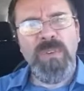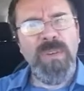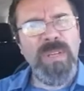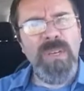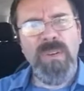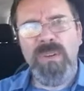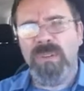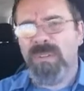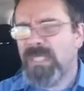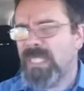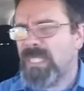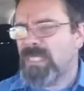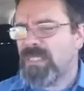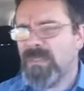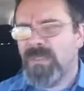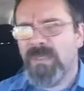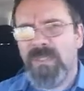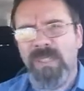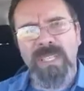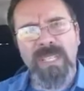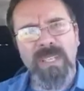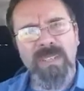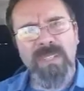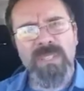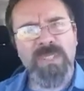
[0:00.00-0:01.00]
the Greek Old Testament
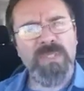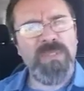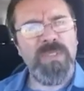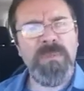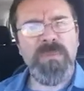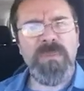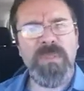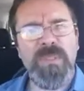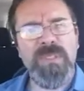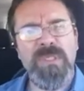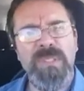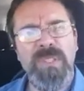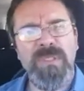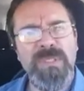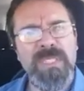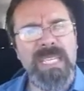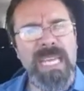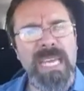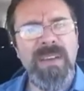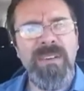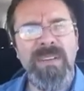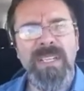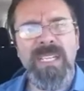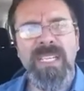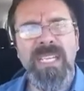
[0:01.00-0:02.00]
and looking on the scripture in
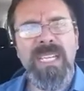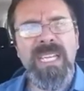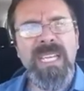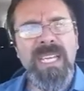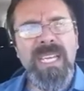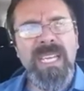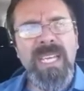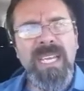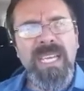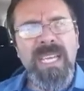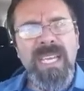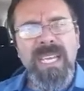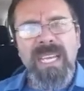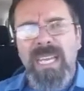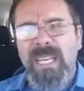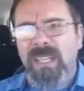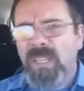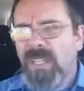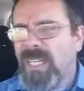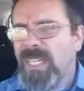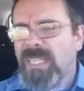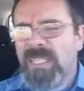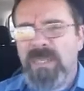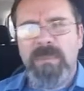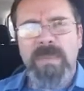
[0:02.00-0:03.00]
totality and
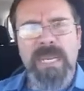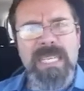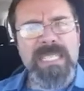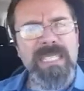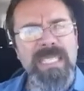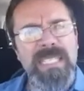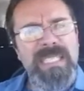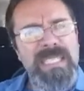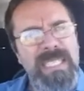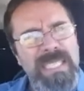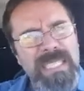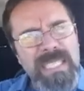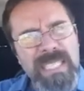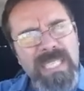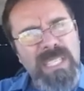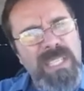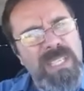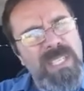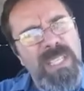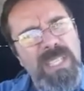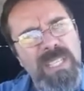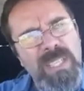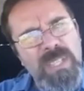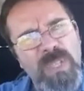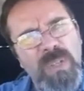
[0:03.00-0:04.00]
looking at the message,
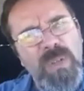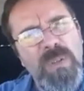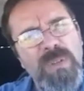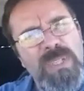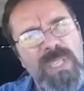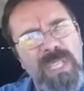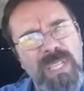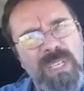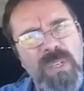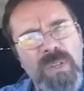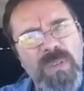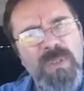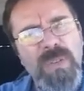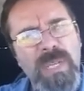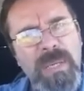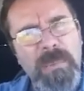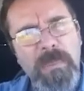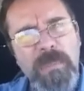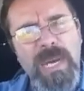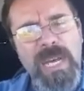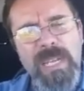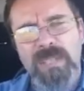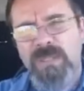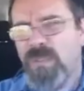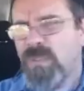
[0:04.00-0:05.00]
listening to those that knew the
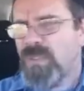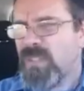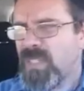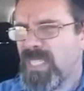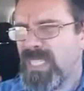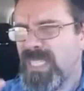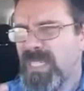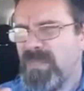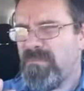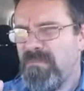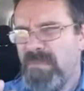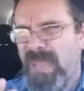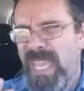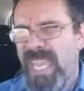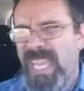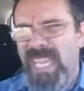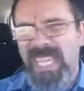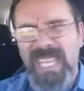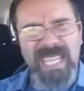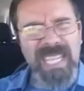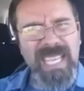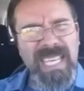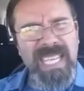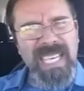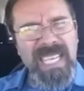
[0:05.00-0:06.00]
apostles, it's like,
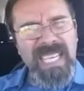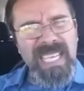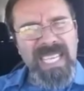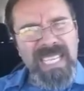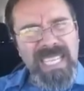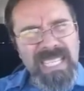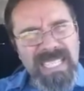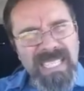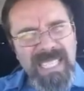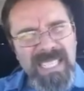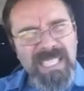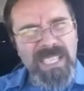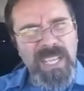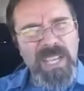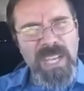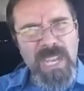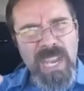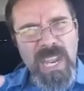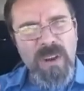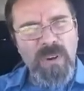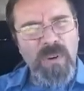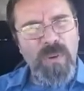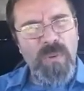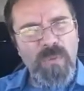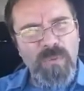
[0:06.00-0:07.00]
man, this is a
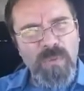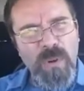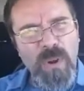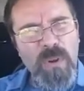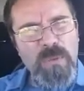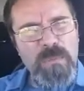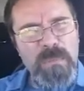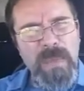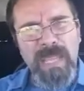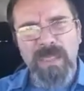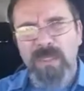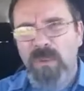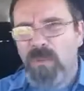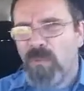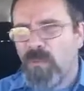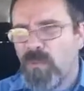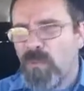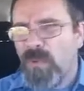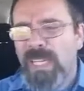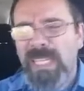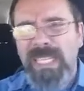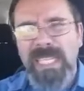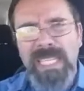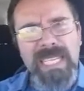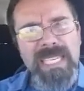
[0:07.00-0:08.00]
narrow road, man. There
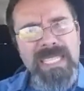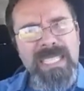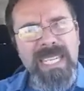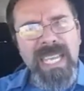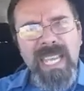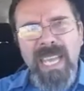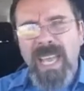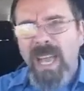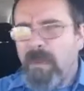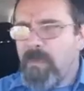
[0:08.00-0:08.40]
really is.